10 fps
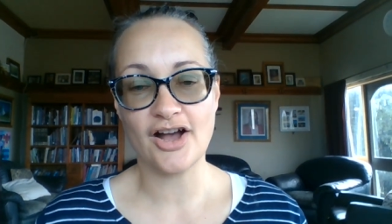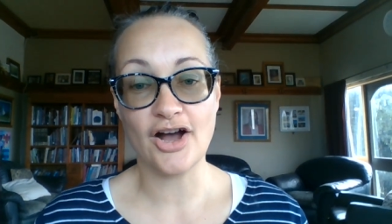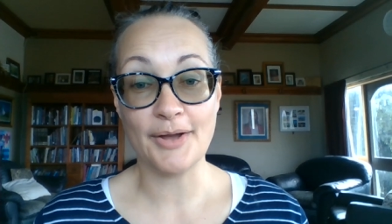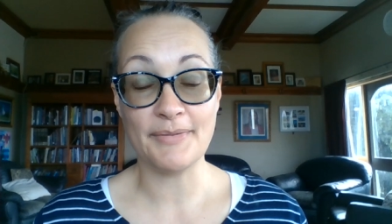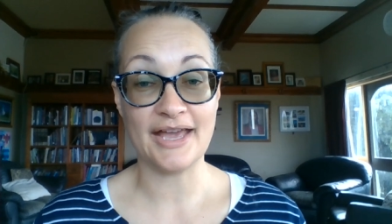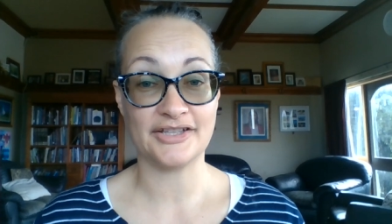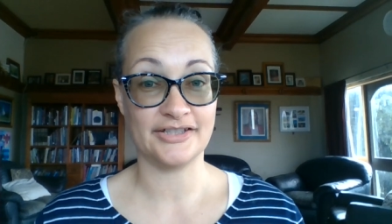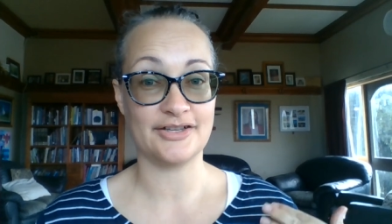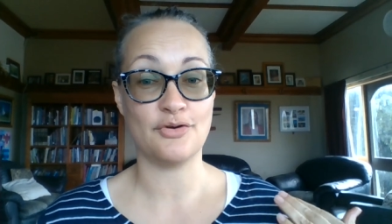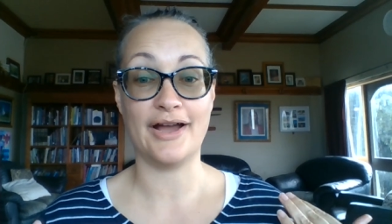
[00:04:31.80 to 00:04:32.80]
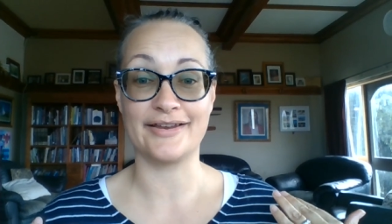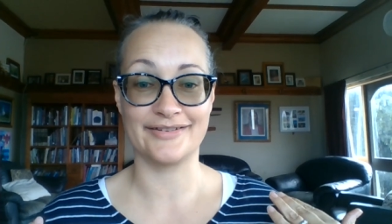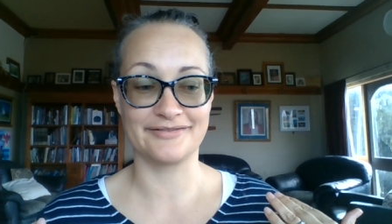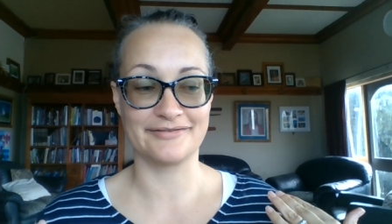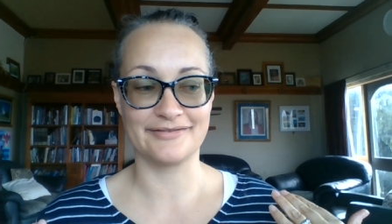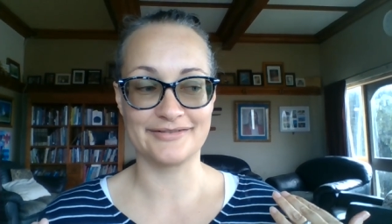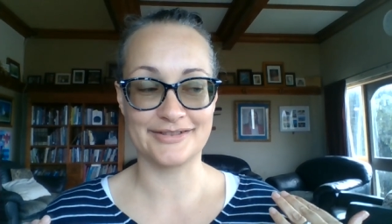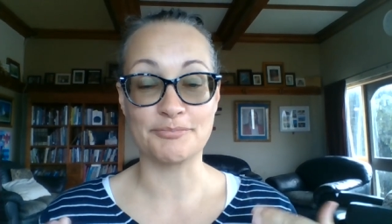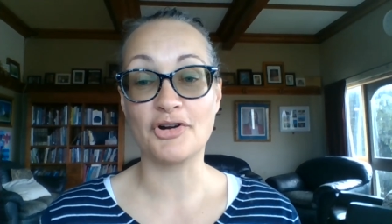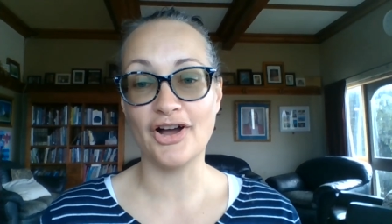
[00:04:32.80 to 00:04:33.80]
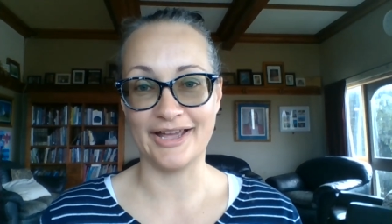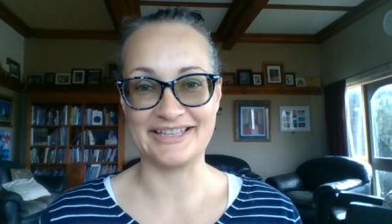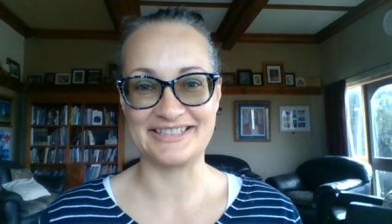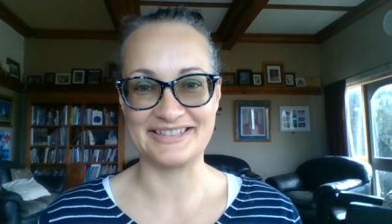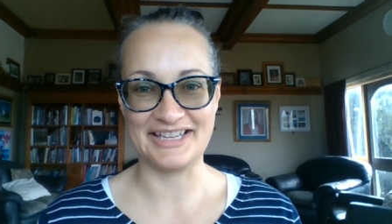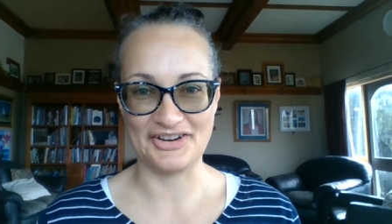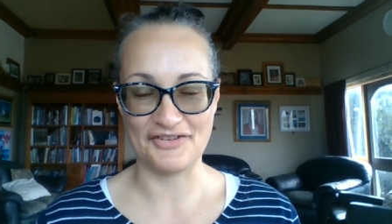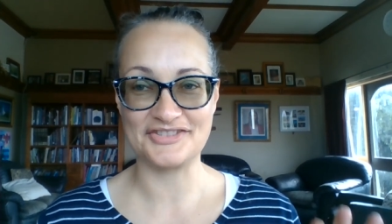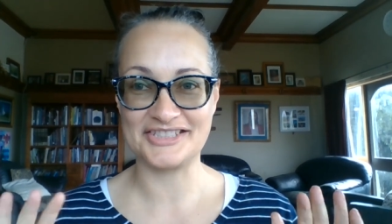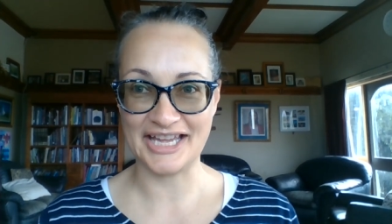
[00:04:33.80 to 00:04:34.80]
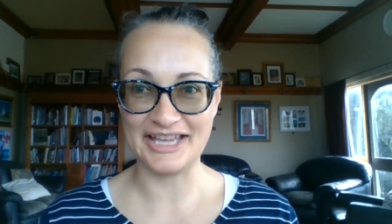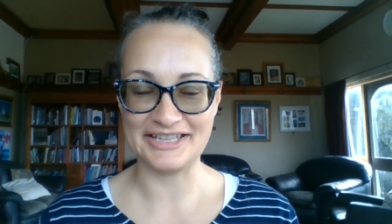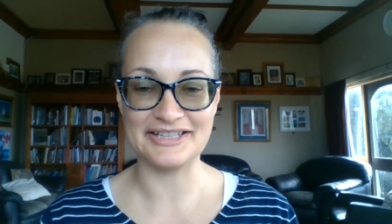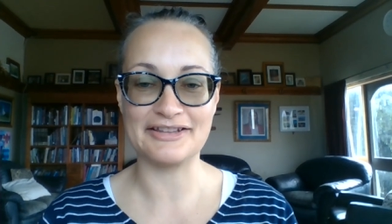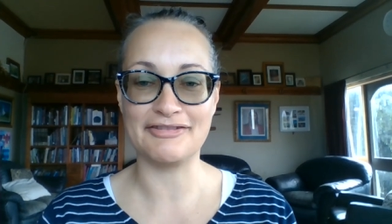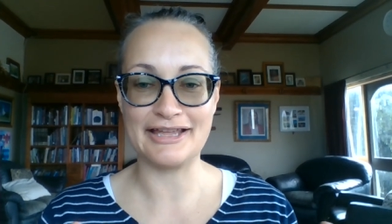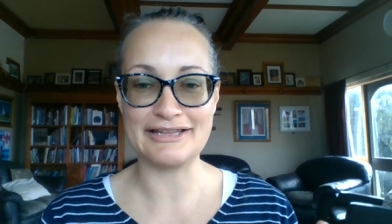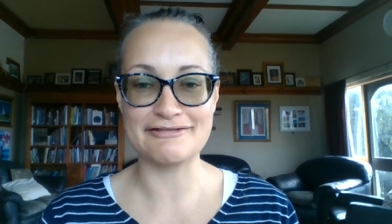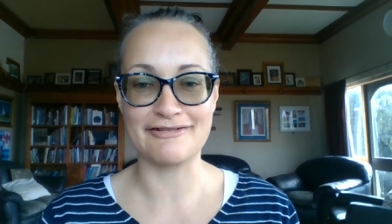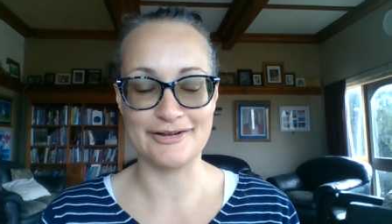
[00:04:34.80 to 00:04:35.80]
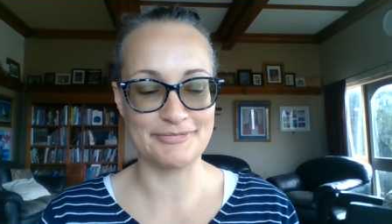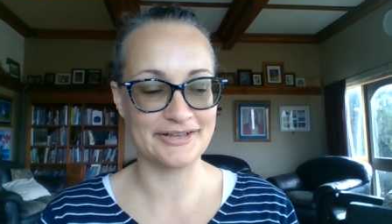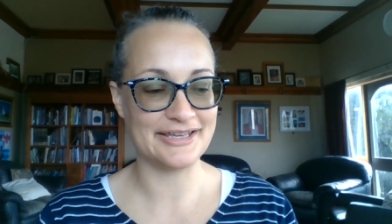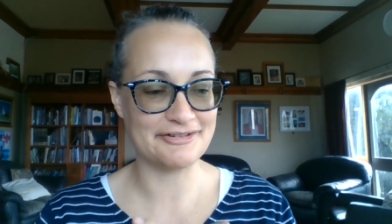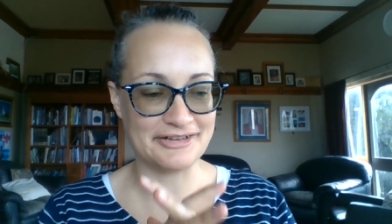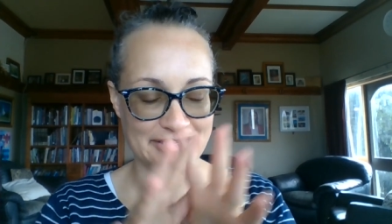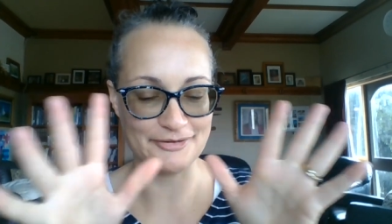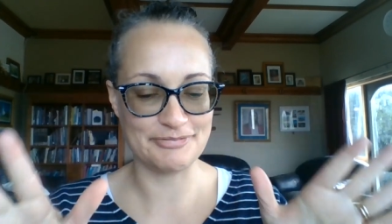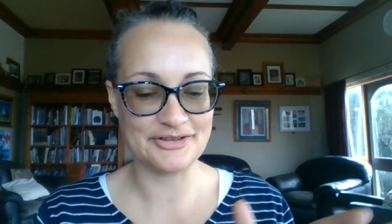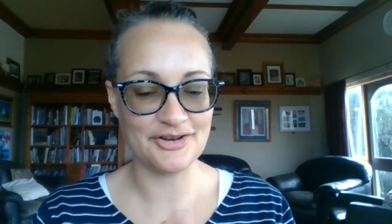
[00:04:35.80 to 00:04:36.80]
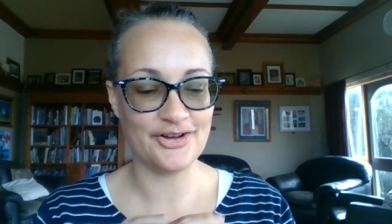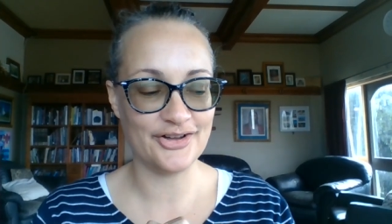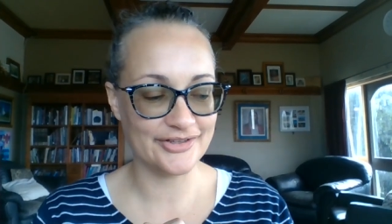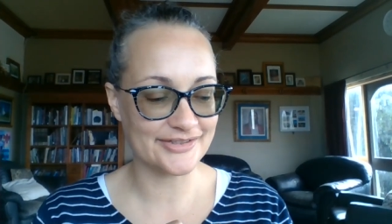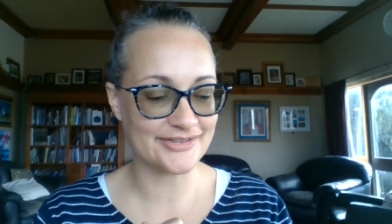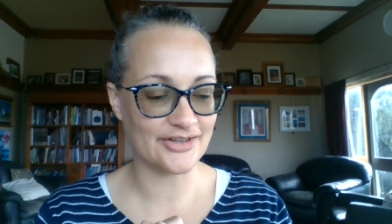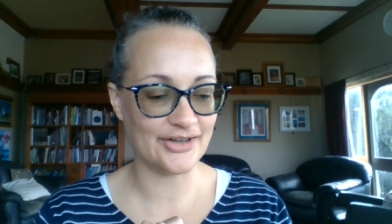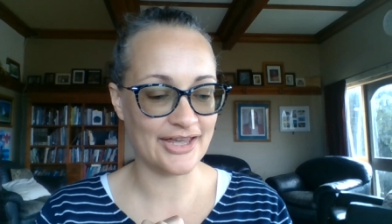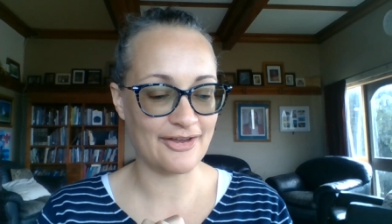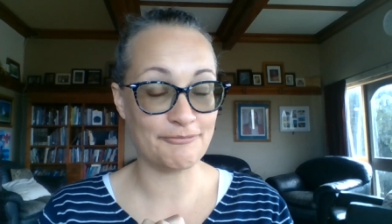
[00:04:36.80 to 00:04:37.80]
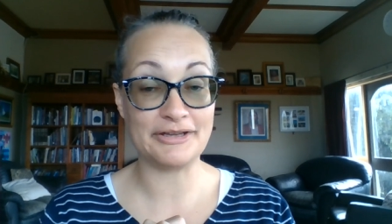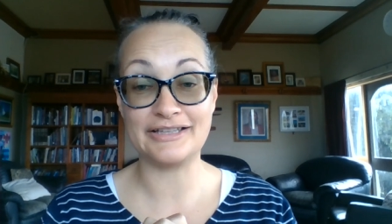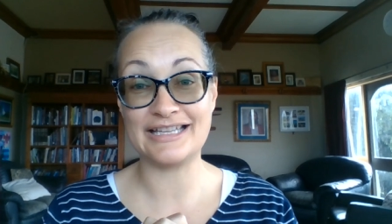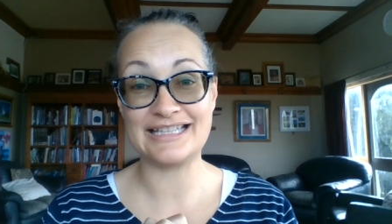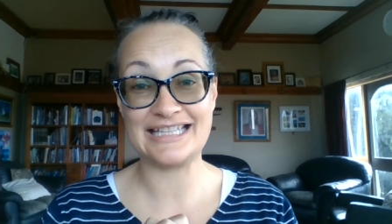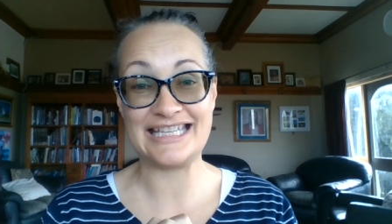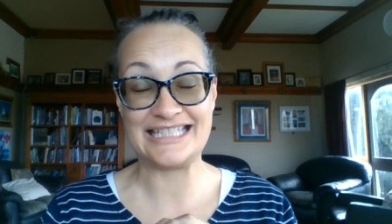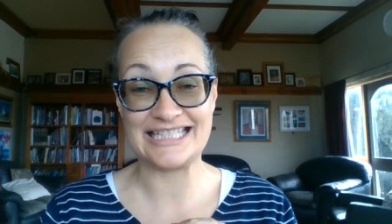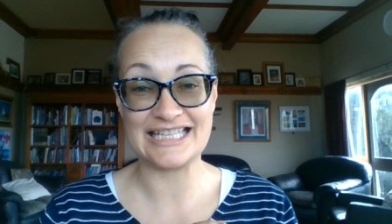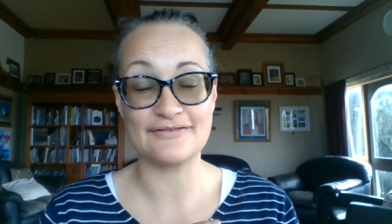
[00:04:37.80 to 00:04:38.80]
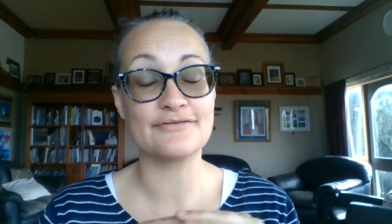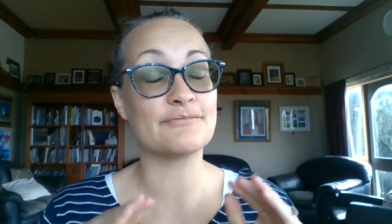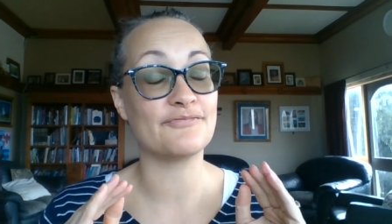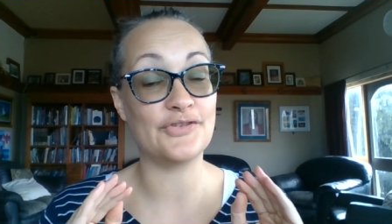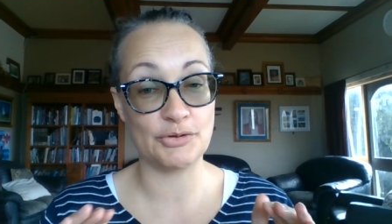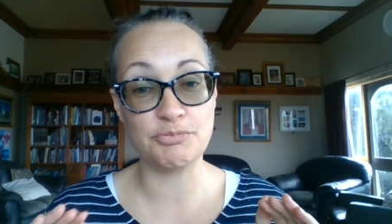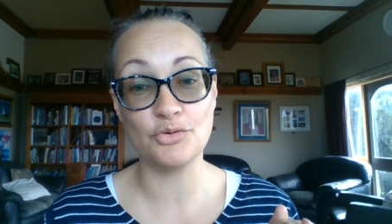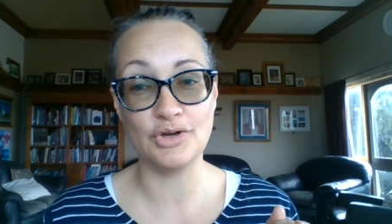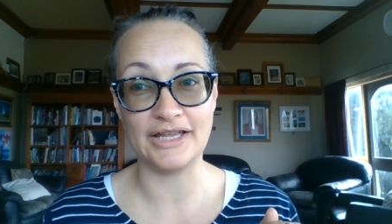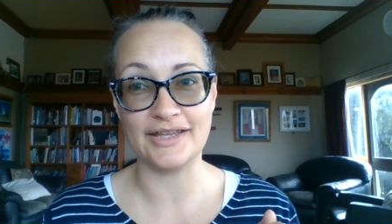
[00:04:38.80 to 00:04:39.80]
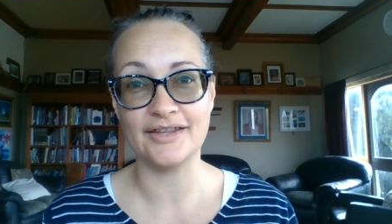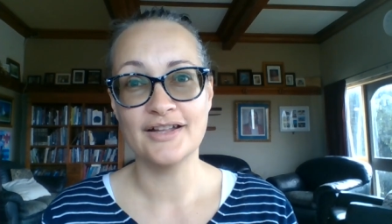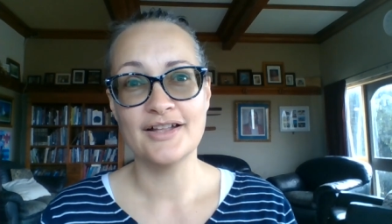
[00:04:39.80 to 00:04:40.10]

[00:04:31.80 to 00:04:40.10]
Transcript: I'm actually quite surprised that I've stayed in that era, but area because I have been eating very poorly.